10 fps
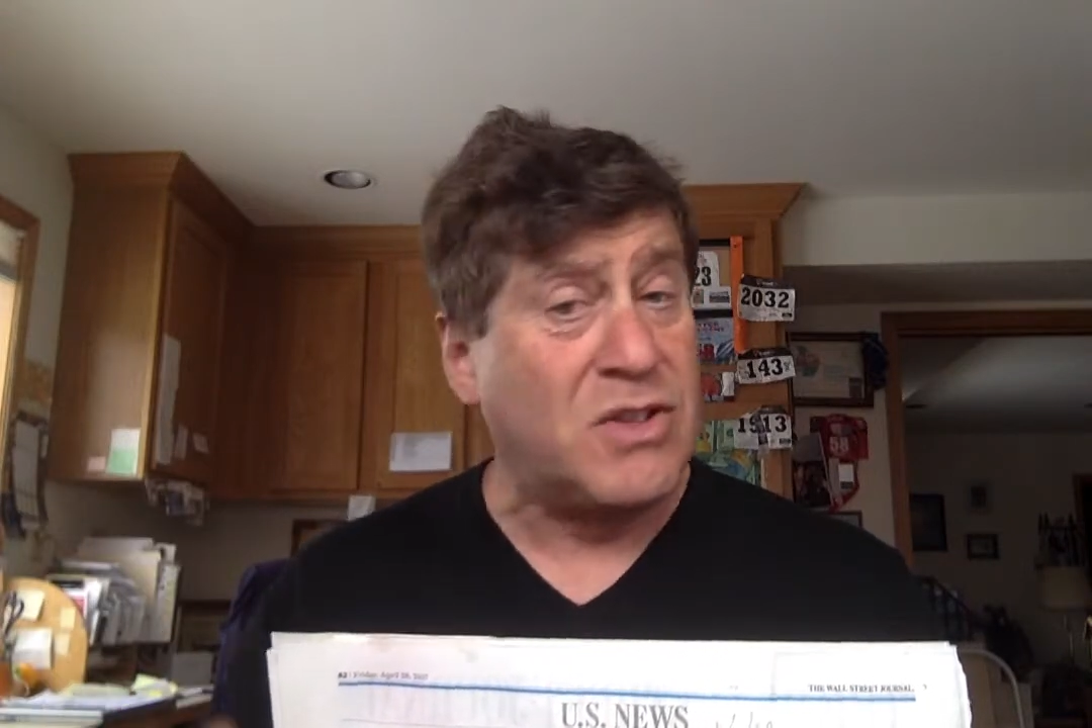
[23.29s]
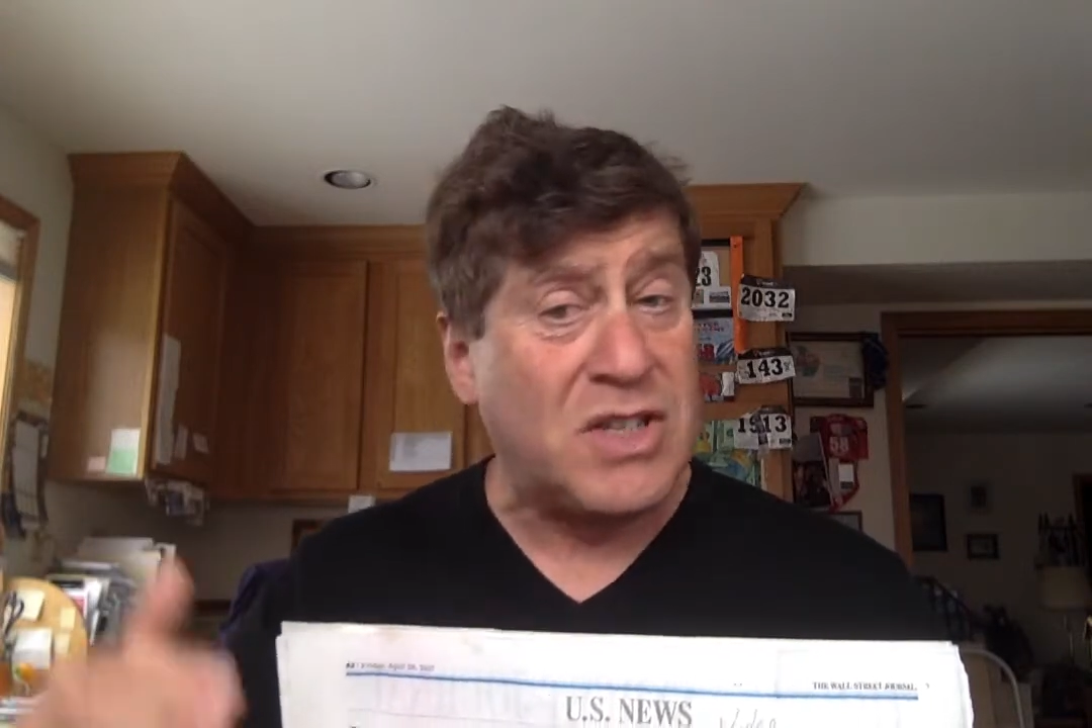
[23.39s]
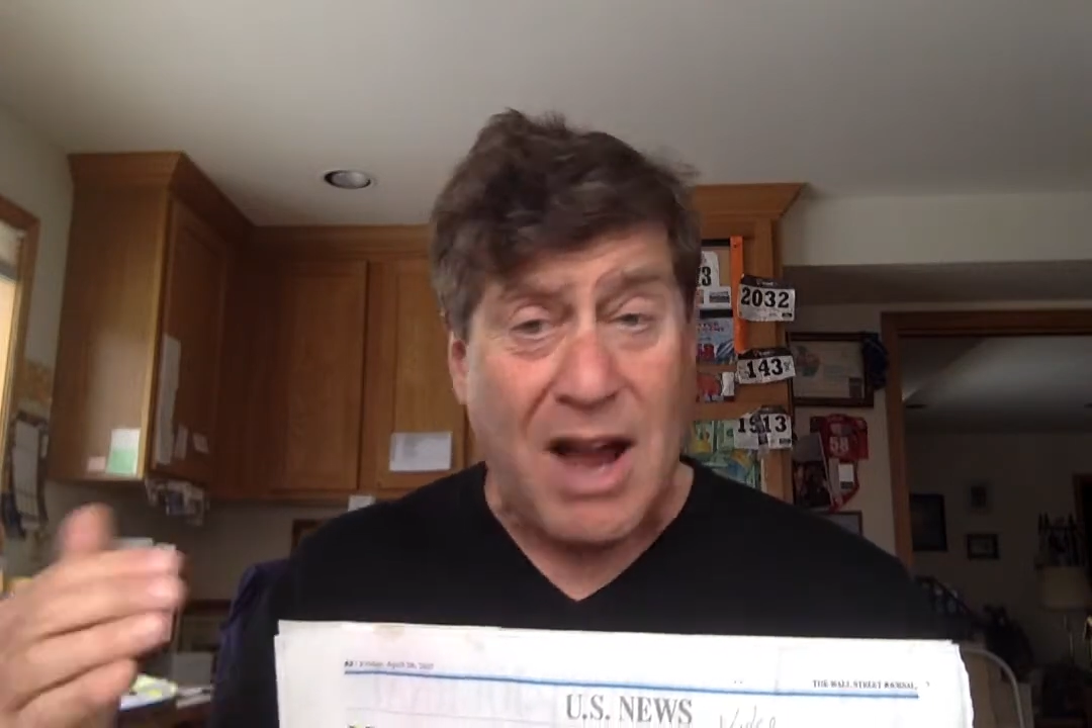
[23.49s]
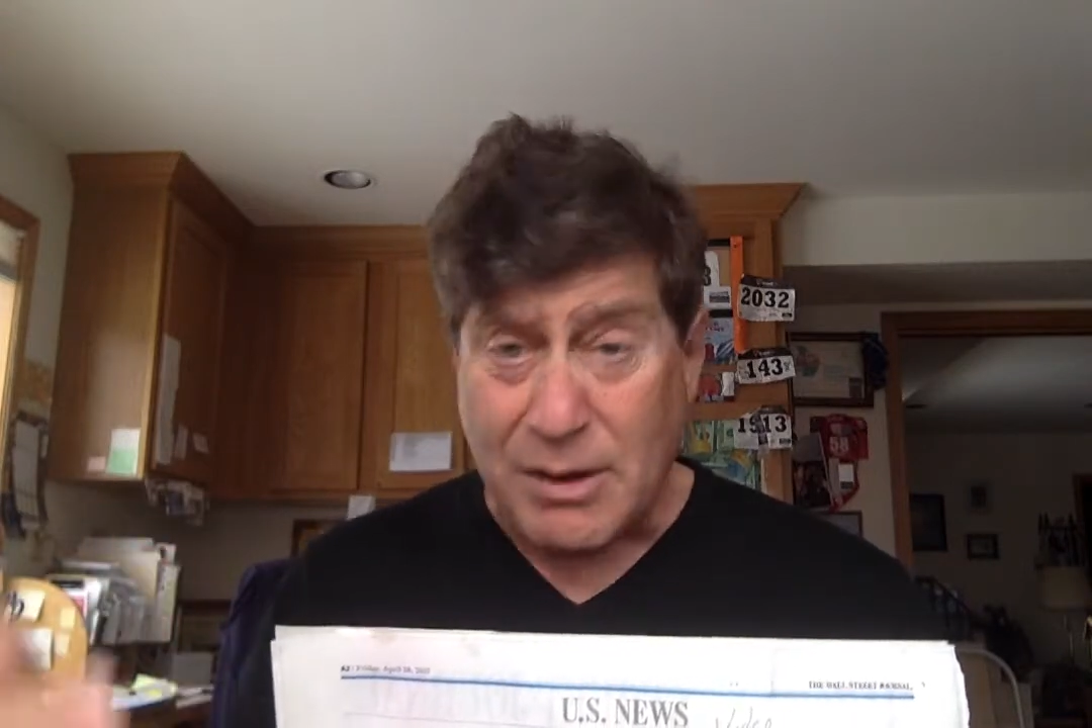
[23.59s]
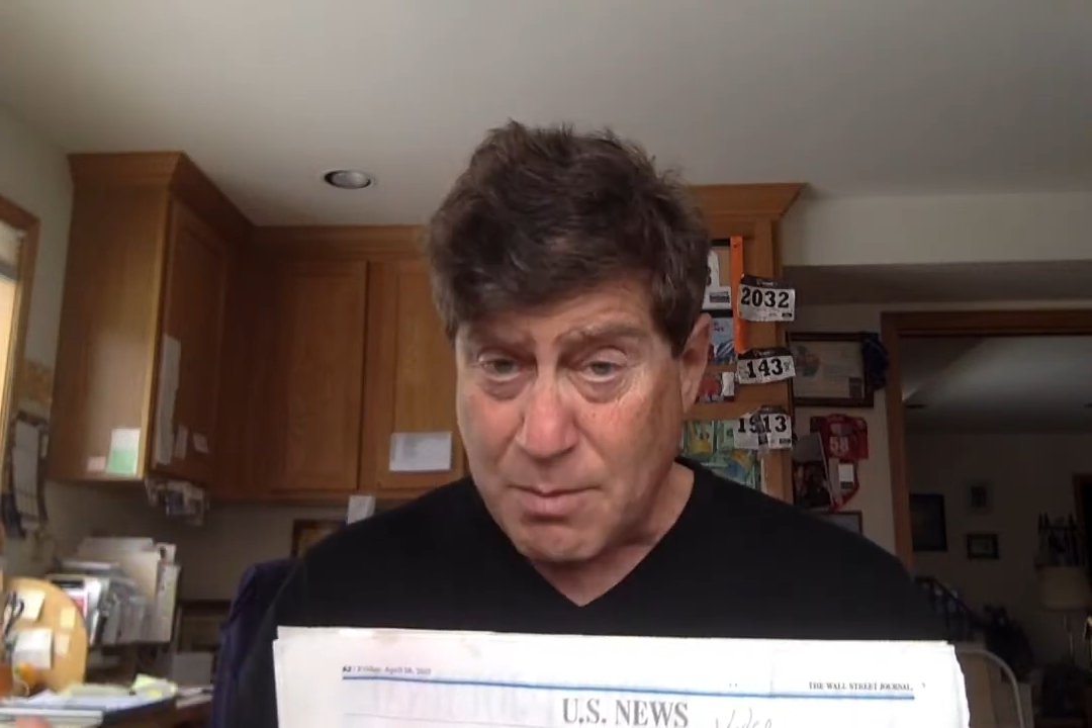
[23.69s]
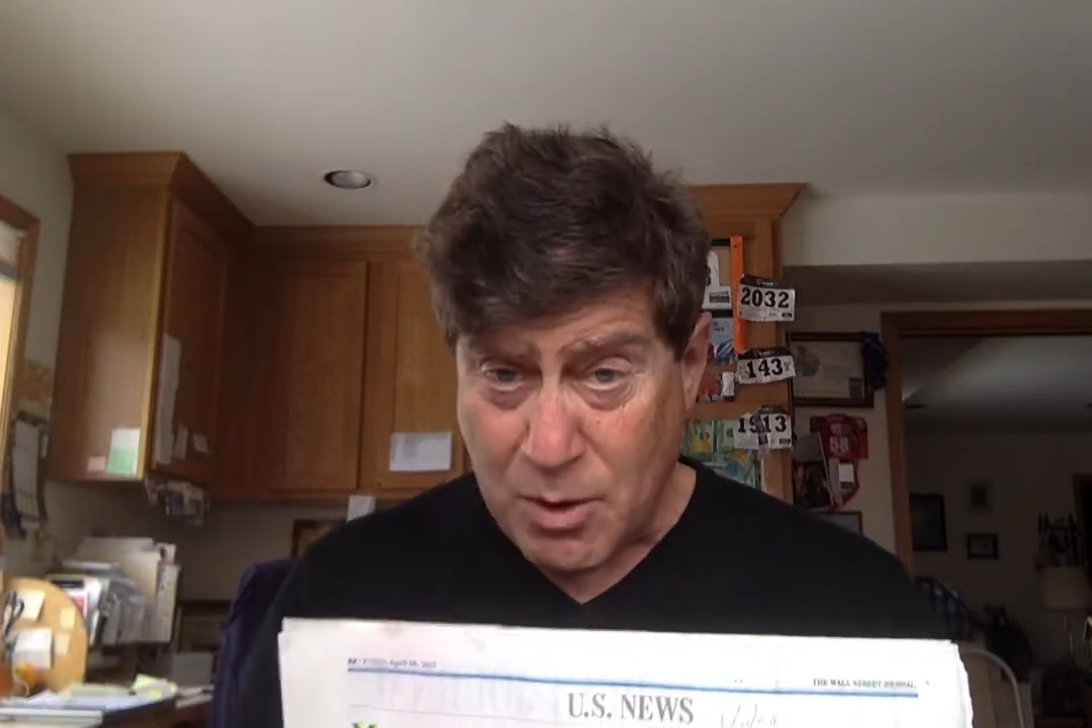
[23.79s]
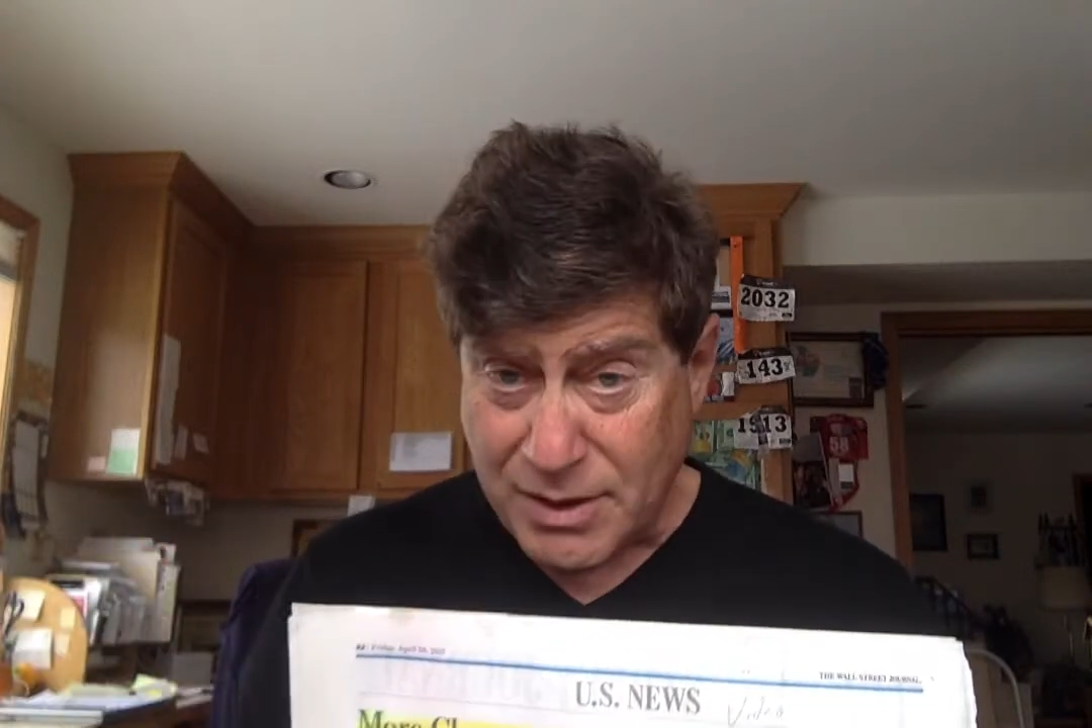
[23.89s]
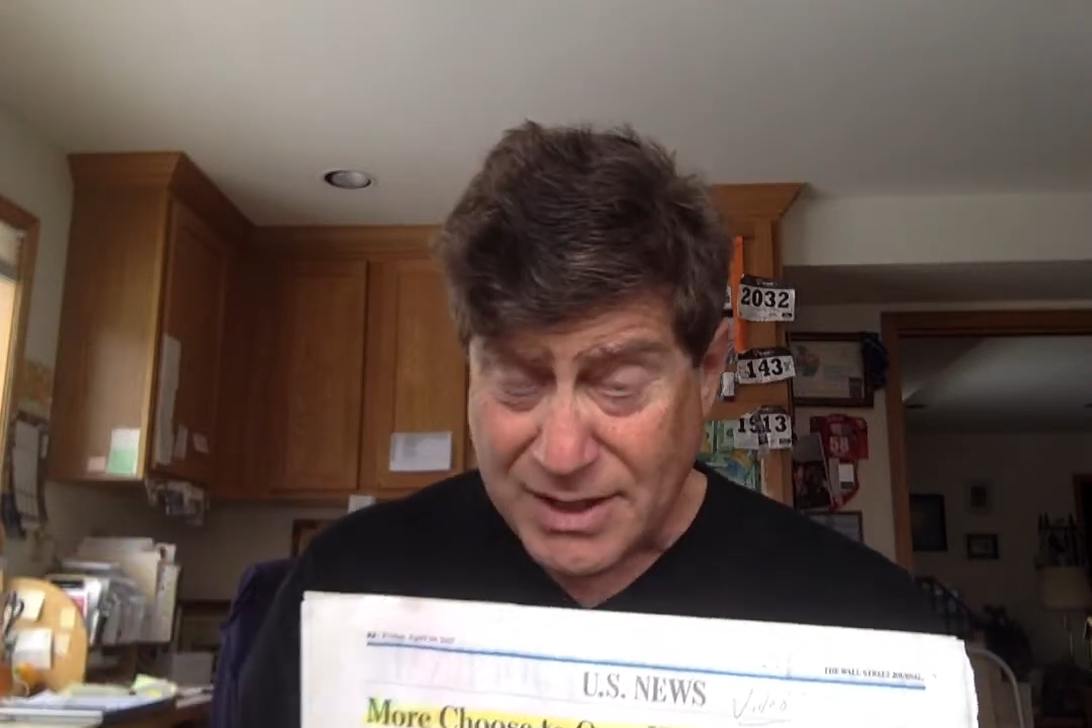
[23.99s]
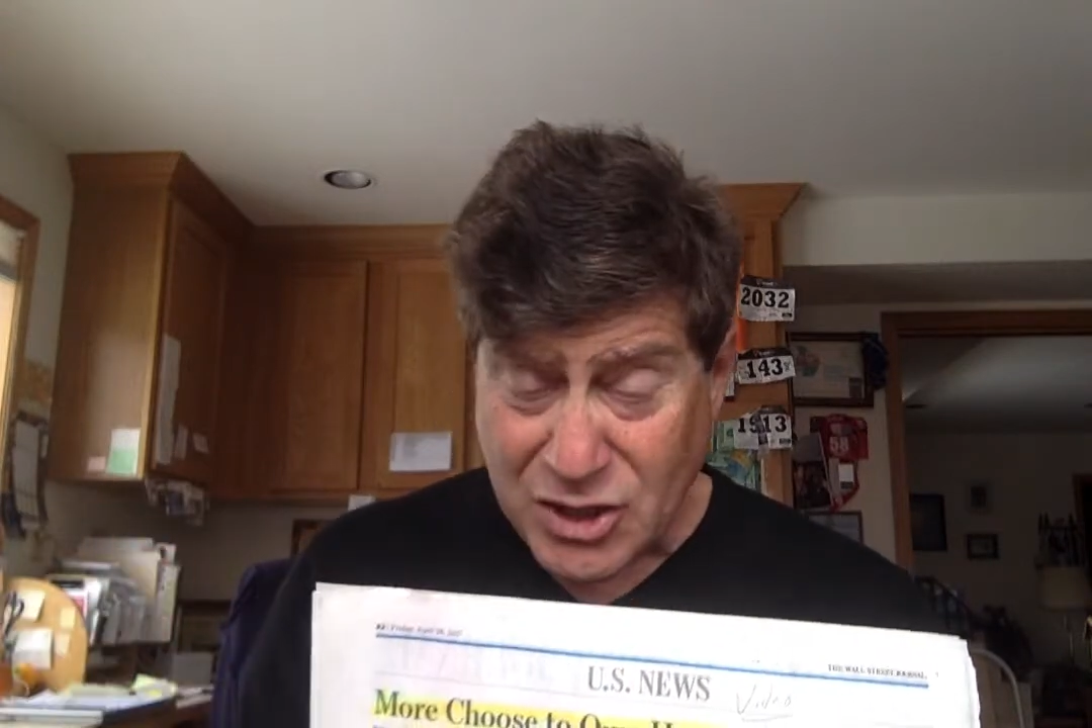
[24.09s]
The stock market